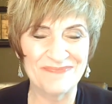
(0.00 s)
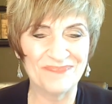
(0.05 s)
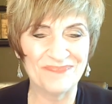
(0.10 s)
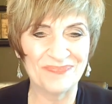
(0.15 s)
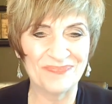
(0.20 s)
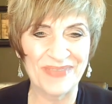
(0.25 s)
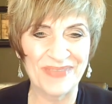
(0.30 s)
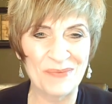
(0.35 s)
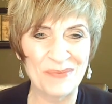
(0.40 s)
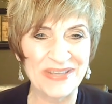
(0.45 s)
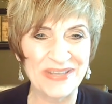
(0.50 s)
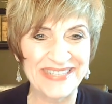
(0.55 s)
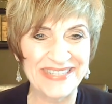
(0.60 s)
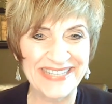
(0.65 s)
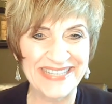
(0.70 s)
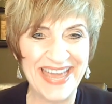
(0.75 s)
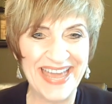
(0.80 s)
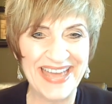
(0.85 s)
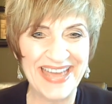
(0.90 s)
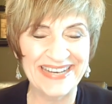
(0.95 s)
once
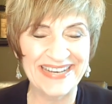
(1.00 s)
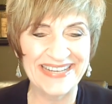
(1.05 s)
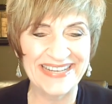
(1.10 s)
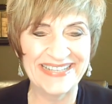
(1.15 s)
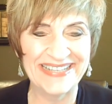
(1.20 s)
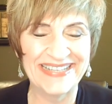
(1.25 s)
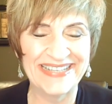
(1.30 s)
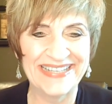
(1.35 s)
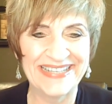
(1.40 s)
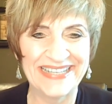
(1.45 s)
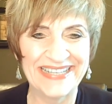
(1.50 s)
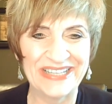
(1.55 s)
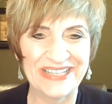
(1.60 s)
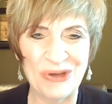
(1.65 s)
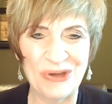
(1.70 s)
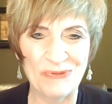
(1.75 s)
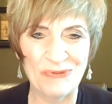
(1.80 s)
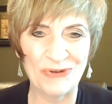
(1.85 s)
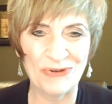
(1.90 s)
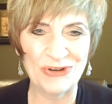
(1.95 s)
again,
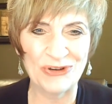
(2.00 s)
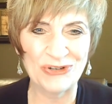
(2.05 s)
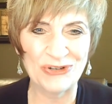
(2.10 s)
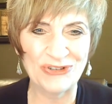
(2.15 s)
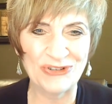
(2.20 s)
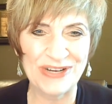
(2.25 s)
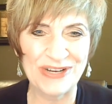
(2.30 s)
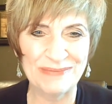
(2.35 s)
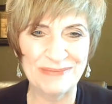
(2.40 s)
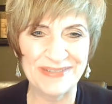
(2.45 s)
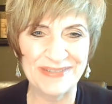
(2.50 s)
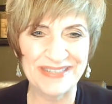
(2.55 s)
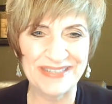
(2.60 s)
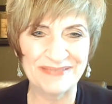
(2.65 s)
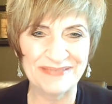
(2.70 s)
go for your dreams.